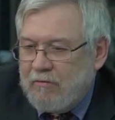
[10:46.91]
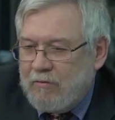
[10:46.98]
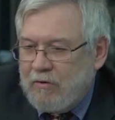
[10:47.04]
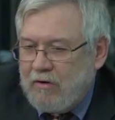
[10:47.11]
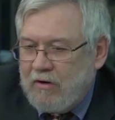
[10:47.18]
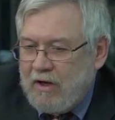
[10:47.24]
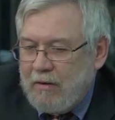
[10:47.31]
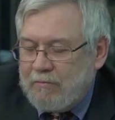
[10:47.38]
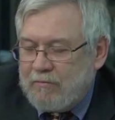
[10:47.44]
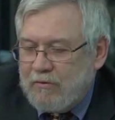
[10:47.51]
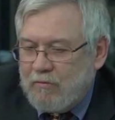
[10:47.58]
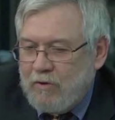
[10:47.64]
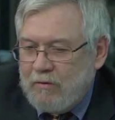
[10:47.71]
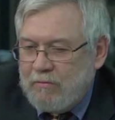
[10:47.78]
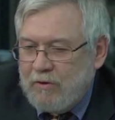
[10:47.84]
were up to
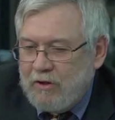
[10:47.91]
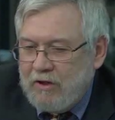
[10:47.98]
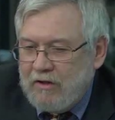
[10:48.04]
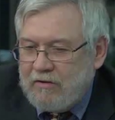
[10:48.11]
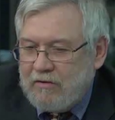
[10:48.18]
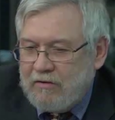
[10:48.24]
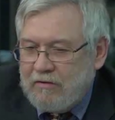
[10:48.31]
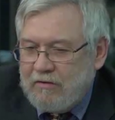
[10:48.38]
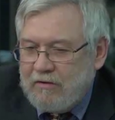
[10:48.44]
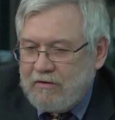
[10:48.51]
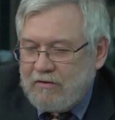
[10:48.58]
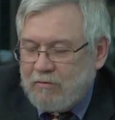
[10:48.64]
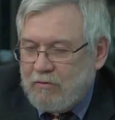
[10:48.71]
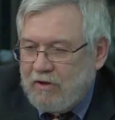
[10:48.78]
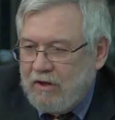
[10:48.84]
one million to
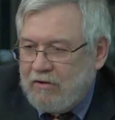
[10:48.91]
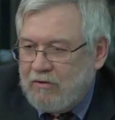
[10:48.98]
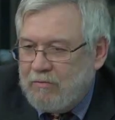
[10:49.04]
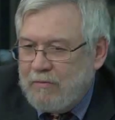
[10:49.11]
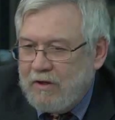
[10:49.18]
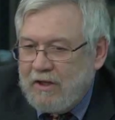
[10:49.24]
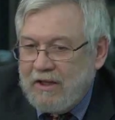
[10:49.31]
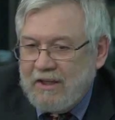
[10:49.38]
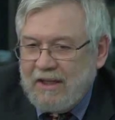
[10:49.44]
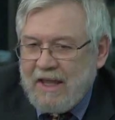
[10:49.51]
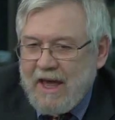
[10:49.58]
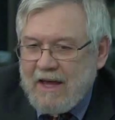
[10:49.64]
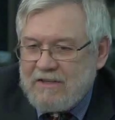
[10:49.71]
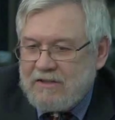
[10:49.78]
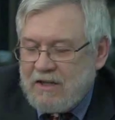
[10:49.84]
twenty-two million
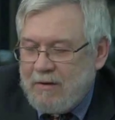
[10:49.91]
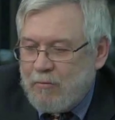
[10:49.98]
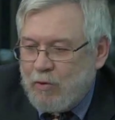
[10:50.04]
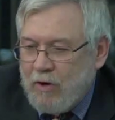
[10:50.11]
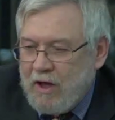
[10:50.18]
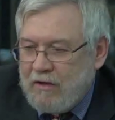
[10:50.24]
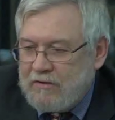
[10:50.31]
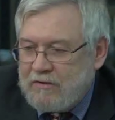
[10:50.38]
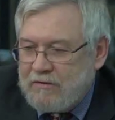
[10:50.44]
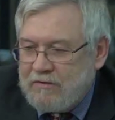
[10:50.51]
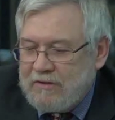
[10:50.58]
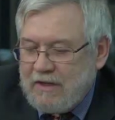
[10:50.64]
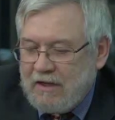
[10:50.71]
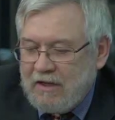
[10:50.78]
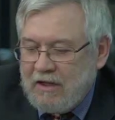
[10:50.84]
last time around, so
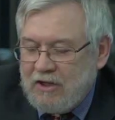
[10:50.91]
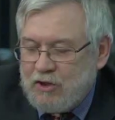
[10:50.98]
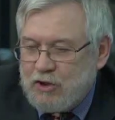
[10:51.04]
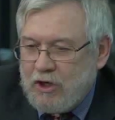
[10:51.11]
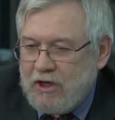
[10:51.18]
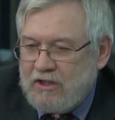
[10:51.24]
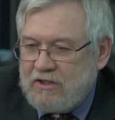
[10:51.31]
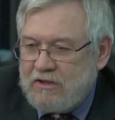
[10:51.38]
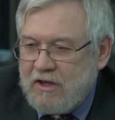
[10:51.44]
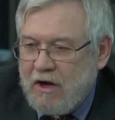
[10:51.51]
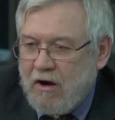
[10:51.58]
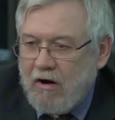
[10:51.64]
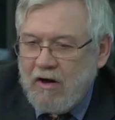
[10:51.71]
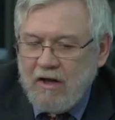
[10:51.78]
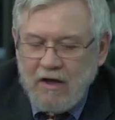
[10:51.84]
there's not a lot of change
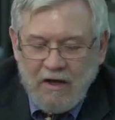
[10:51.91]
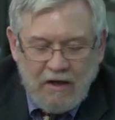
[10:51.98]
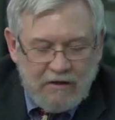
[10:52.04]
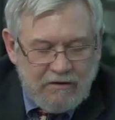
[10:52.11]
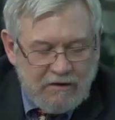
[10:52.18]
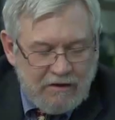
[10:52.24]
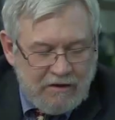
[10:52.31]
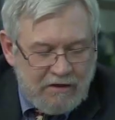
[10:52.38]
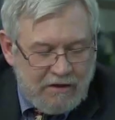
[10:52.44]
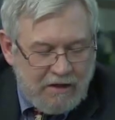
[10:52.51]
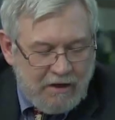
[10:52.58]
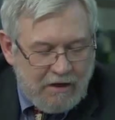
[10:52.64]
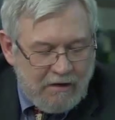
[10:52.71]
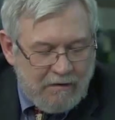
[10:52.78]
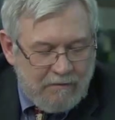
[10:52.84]
there. The,
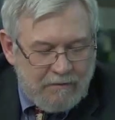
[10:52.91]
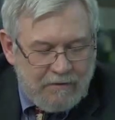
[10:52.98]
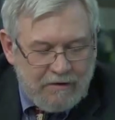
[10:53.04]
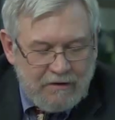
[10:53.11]
uh,